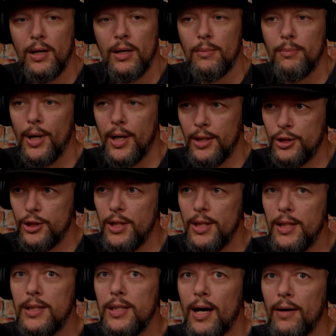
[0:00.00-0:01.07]
but she
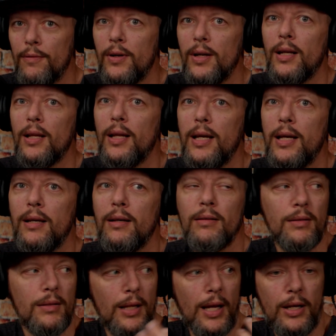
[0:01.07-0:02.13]
definitely,
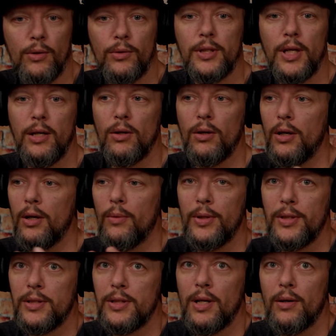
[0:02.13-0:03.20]
like you were saying earlier
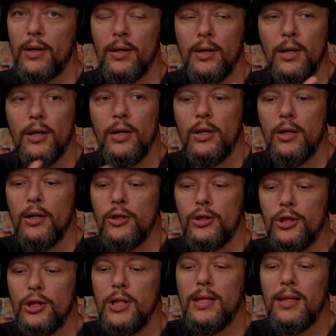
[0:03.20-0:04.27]
with Sarah,
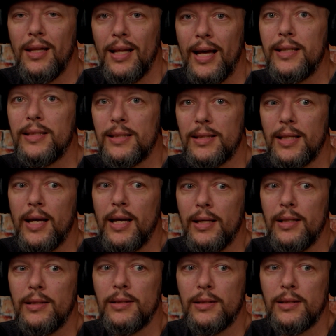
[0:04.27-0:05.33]
she lets
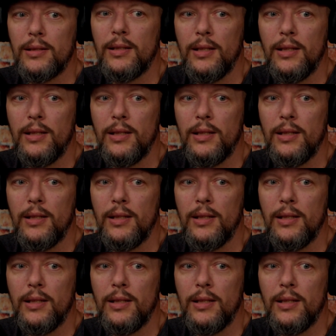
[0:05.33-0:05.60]
things